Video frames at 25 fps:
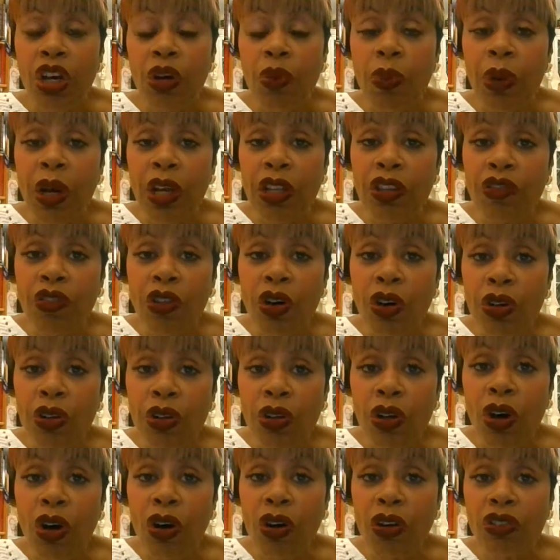whether or
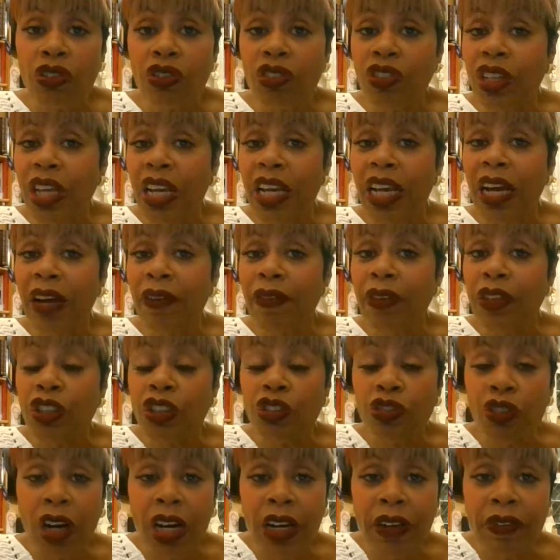not they have a
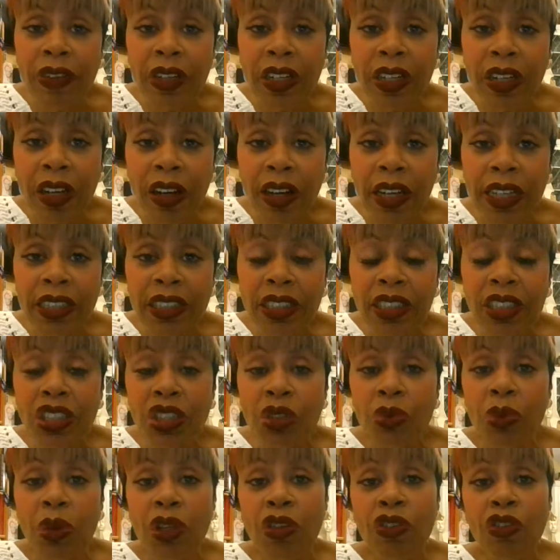driving
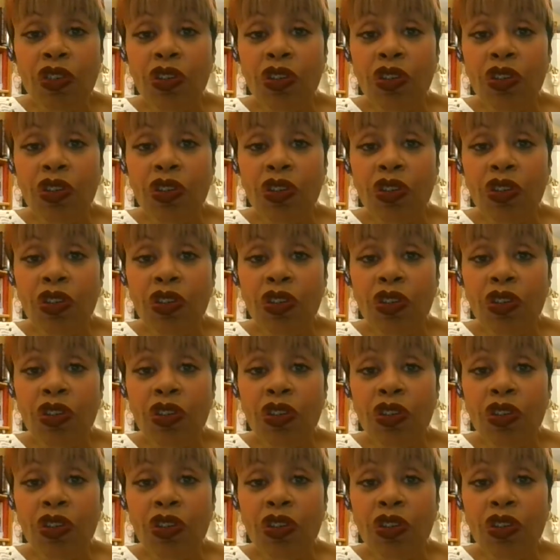license whether